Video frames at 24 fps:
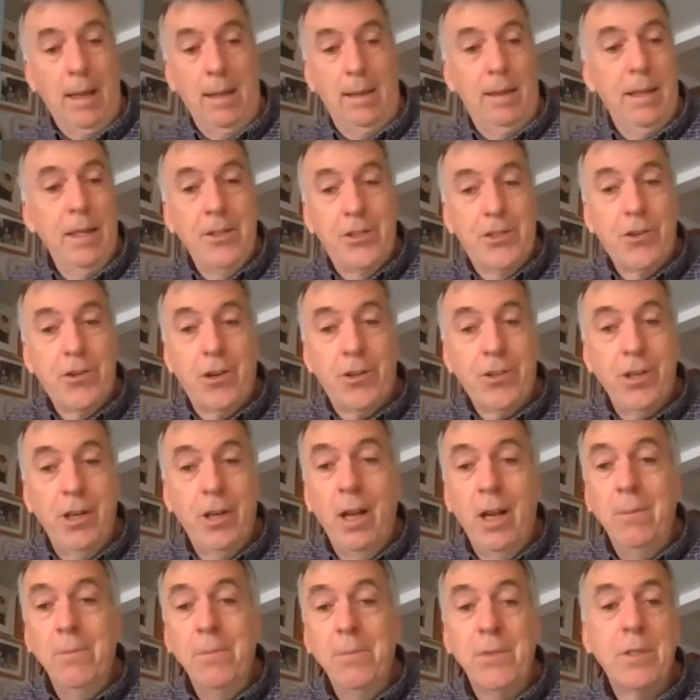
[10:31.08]
the instruction
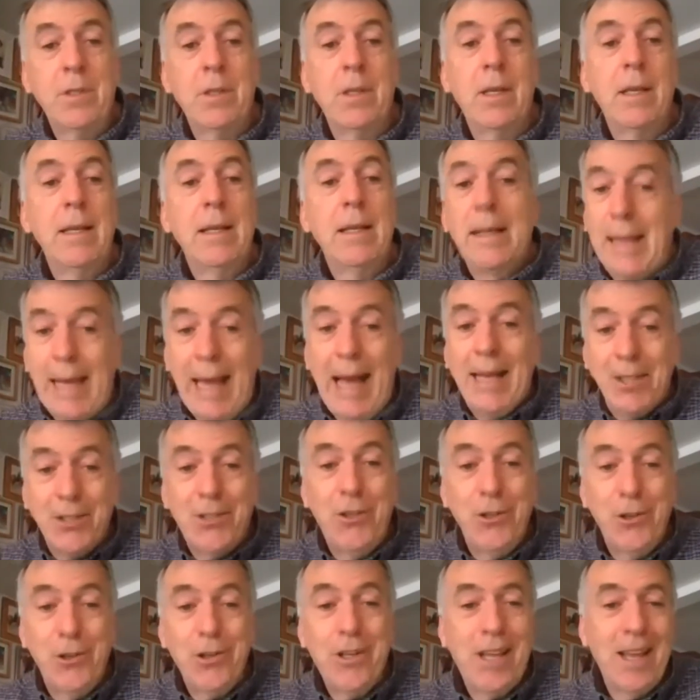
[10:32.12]
comes cast
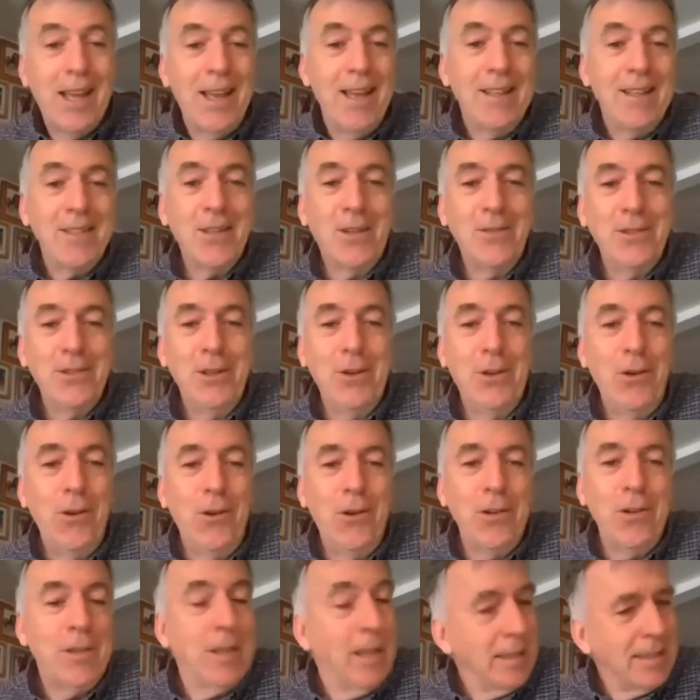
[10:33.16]
your cares on the
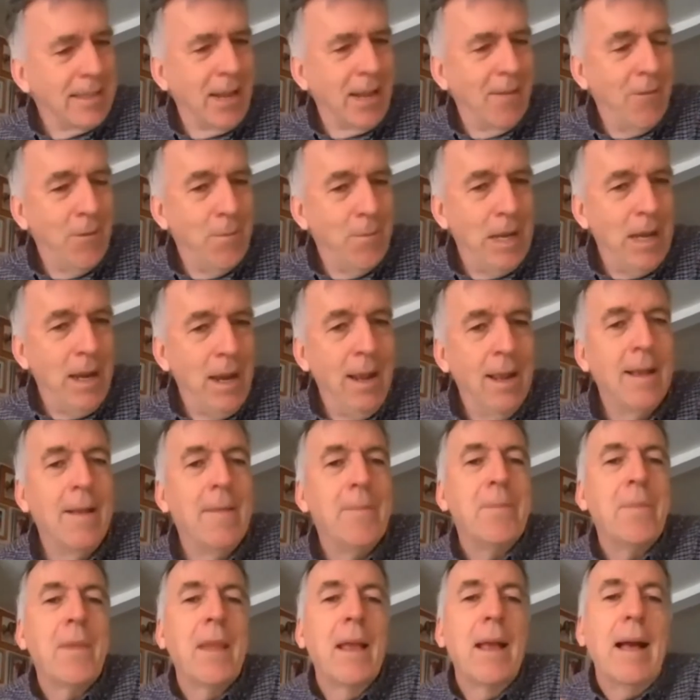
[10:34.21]
Lord. That sound familiar?
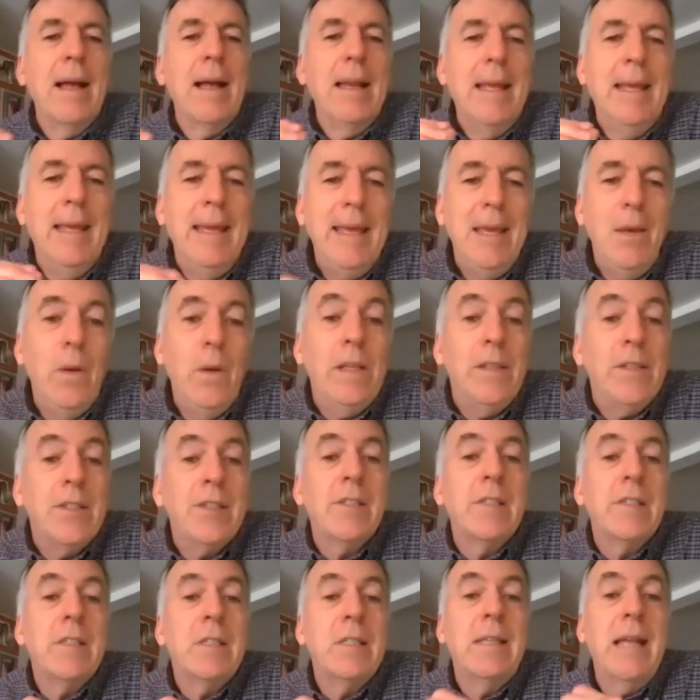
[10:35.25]
And he will
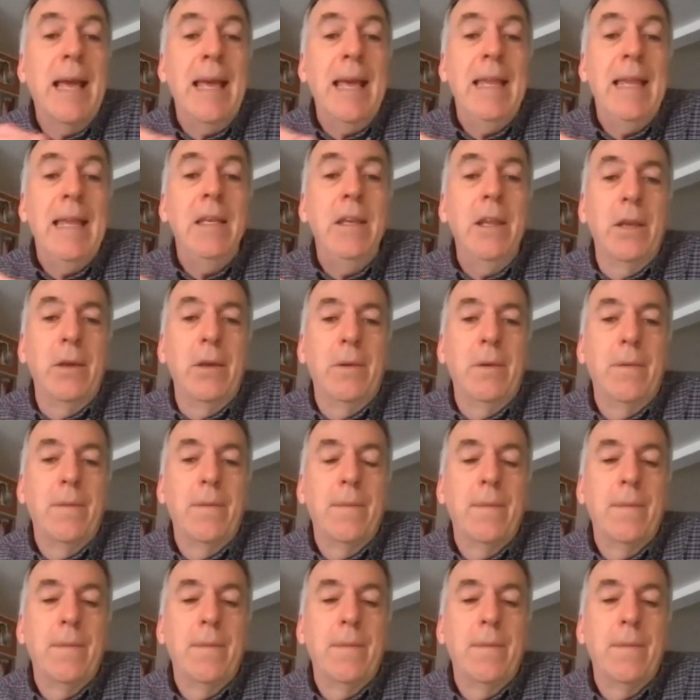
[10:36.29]
sustain you.